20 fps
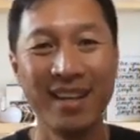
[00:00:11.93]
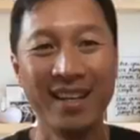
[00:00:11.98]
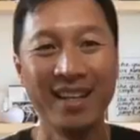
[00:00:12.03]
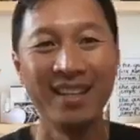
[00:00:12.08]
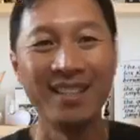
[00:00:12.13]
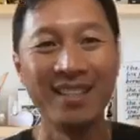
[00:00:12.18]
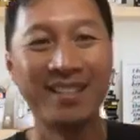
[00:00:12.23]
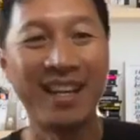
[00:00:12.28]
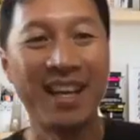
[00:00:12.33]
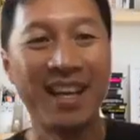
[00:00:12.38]

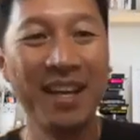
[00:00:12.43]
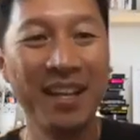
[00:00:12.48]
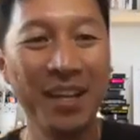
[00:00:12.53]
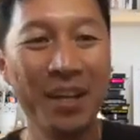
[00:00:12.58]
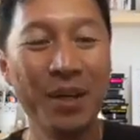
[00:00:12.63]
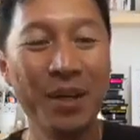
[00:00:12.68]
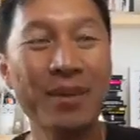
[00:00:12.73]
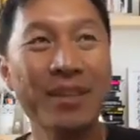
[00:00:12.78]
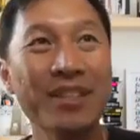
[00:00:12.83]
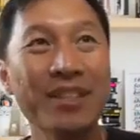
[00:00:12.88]
Say
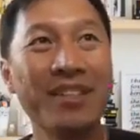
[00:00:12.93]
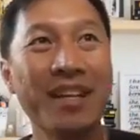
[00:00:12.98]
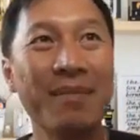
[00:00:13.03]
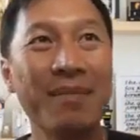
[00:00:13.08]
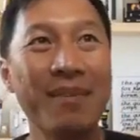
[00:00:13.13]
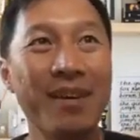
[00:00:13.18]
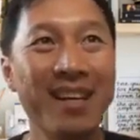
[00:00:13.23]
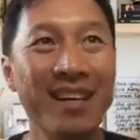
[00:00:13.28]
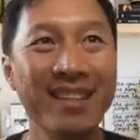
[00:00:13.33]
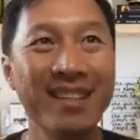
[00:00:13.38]
hello when you come
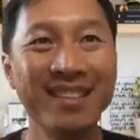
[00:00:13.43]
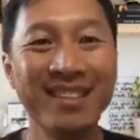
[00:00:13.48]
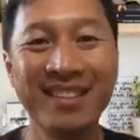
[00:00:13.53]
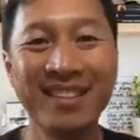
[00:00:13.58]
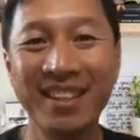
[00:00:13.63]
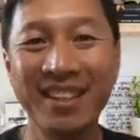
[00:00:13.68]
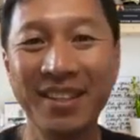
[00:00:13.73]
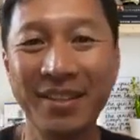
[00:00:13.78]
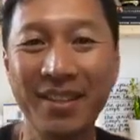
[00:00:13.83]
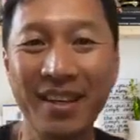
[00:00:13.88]
on.
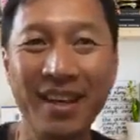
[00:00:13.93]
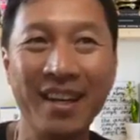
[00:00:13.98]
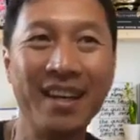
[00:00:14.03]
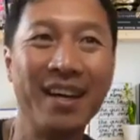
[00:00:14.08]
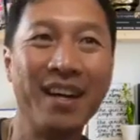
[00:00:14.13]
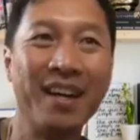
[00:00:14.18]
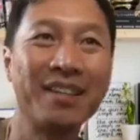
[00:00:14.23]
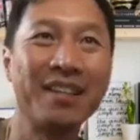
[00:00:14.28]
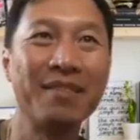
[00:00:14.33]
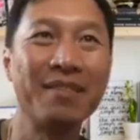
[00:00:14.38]
So
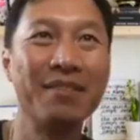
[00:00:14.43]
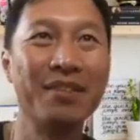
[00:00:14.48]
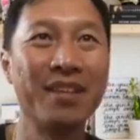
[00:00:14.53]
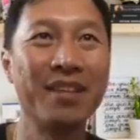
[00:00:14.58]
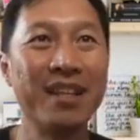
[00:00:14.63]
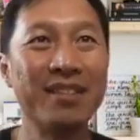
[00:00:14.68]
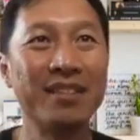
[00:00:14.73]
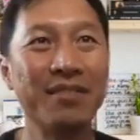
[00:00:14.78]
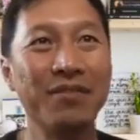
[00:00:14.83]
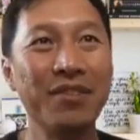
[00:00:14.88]
I'll give you
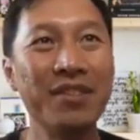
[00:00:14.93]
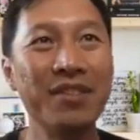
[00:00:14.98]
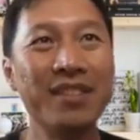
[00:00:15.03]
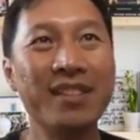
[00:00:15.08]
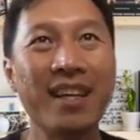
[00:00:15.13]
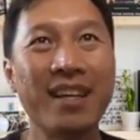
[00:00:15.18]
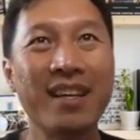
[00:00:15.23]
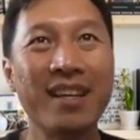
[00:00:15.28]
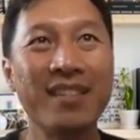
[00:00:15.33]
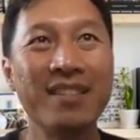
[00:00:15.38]
guys a few
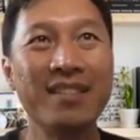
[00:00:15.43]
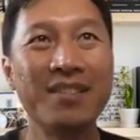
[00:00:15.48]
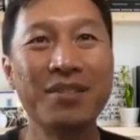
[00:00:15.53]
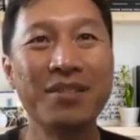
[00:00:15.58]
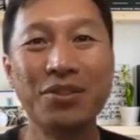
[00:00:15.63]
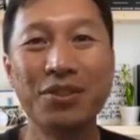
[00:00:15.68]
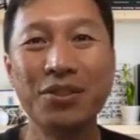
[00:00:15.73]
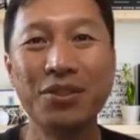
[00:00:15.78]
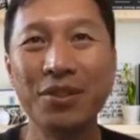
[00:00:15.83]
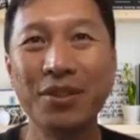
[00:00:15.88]
seconds
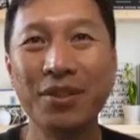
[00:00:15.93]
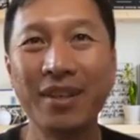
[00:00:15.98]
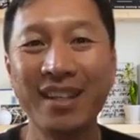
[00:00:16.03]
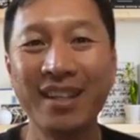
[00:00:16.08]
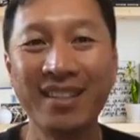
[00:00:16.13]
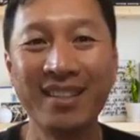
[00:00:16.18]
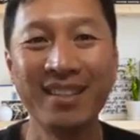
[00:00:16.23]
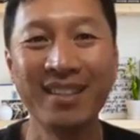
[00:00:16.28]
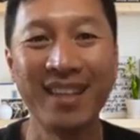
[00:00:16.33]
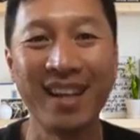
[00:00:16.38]
to
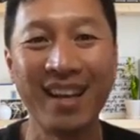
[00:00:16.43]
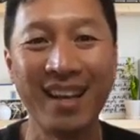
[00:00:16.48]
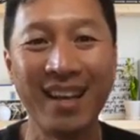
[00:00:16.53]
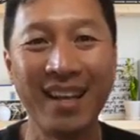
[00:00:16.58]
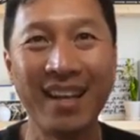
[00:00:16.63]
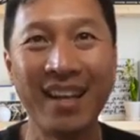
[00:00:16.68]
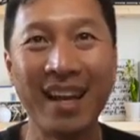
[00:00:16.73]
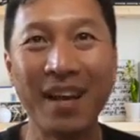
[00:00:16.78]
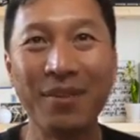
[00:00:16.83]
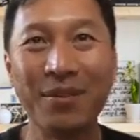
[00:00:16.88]
join
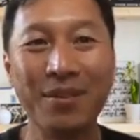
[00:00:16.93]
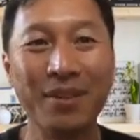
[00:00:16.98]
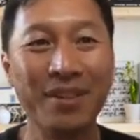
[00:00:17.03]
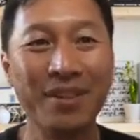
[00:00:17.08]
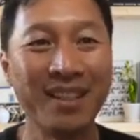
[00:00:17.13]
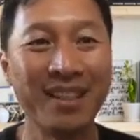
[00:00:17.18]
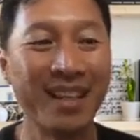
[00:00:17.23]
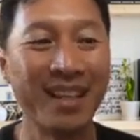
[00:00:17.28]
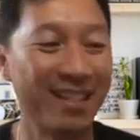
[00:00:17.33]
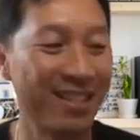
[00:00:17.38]
and I will
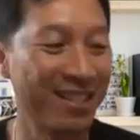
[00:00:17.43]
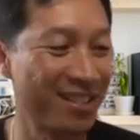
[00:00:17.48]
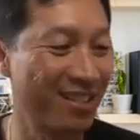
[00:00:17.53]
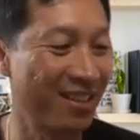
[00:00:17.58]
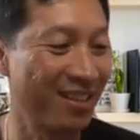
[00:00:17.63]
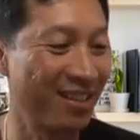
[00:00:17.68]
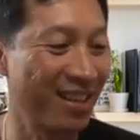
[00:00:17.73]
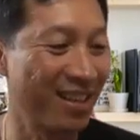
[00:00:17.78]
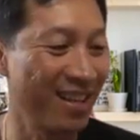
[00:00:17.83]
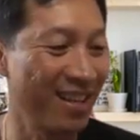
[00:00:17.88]
get
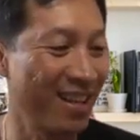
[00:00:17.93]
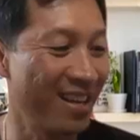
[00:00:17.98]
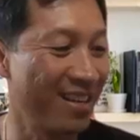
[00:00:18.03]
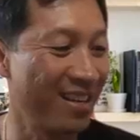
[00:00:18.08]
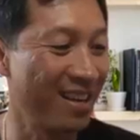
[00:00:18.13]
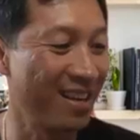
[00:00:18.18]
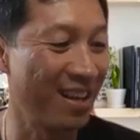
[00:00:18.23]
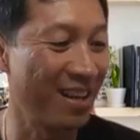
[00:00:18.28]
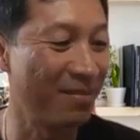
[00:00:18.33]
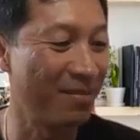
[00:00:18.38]
started. And
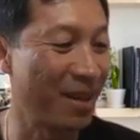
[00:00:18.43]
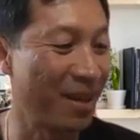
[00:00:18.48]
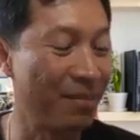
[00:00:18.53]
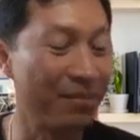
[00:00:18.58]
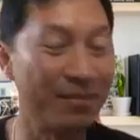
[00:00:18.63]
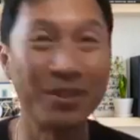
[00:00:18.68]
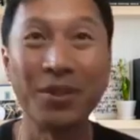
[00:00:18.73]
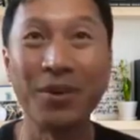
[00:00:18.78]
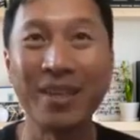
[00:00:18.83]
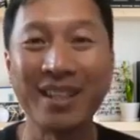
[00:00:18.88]
I'm
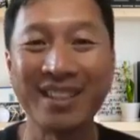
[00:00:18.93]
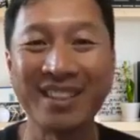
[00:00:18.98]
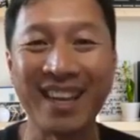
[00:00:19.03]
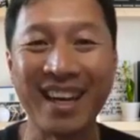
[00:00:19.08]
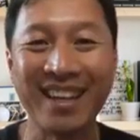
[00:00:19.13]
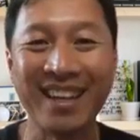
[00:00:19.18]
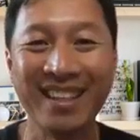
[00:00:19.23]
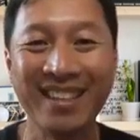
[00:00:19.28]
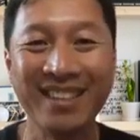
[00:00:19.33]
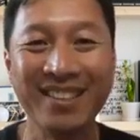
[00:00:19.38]
so
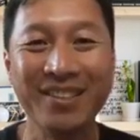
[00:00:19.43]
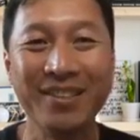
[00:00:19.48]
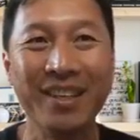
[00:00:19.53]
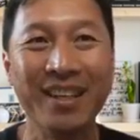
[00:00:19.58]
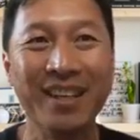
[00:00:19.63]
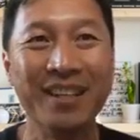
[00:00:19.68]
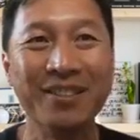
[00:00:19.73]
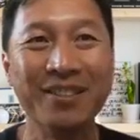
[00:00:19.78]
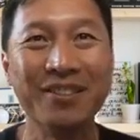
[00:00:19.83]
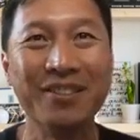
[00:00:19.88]
excited to
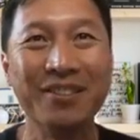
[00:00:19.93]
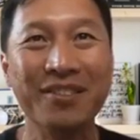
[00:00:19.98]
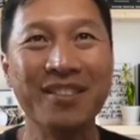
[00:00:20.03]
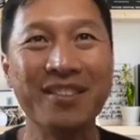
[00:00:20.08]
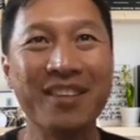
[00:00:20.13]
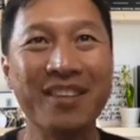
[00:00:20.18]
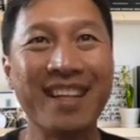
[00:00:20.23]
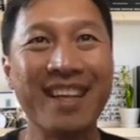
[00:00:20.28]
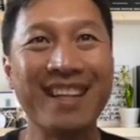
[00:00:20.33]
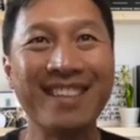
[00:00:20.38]
introduce
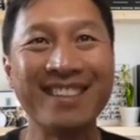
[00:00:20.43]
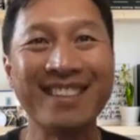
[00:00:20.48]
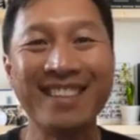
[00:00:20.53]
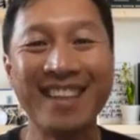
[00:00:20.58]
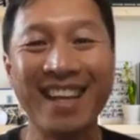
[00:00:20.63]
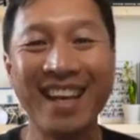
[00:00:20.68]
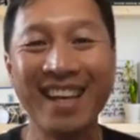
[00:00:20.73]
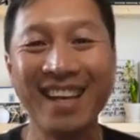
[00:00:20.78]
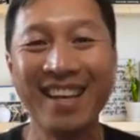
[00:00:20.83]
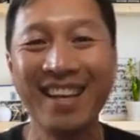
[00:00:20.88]
our guest
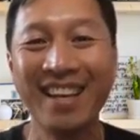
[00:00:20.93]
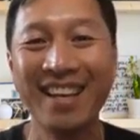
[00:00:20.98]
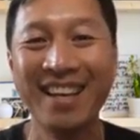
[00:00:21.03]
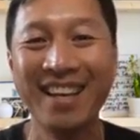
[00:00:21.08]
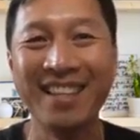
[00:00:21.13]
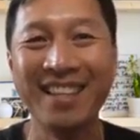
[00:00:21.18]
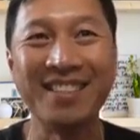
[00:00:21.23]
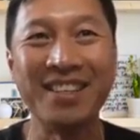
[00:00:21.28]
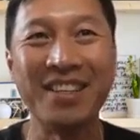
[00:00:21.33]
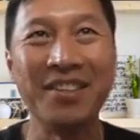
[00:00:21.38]
today.
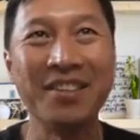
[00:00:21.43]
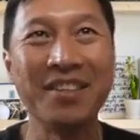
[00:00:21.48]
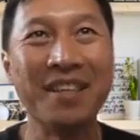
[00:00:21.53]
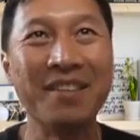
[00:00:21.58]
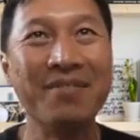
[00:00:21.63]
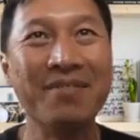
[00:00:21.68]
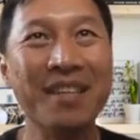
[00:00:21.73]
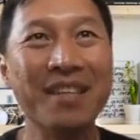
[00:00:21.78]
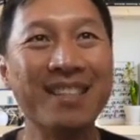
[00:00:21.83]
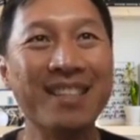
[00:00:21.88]
So give
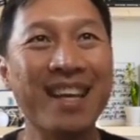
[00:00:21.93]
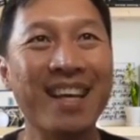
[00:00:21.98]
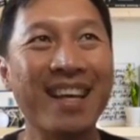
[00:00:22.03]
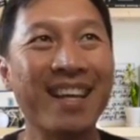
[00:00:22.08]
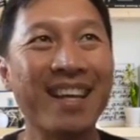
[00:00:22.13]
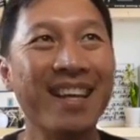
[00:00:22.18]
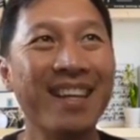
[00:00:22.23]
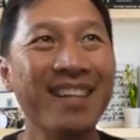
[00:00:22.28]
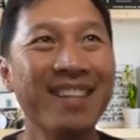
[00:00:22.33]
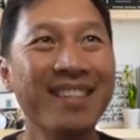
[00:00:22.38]
me a
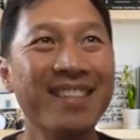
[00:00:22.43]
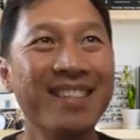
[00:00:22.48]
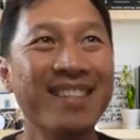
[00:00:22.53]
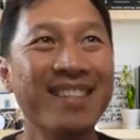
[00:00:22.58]
second.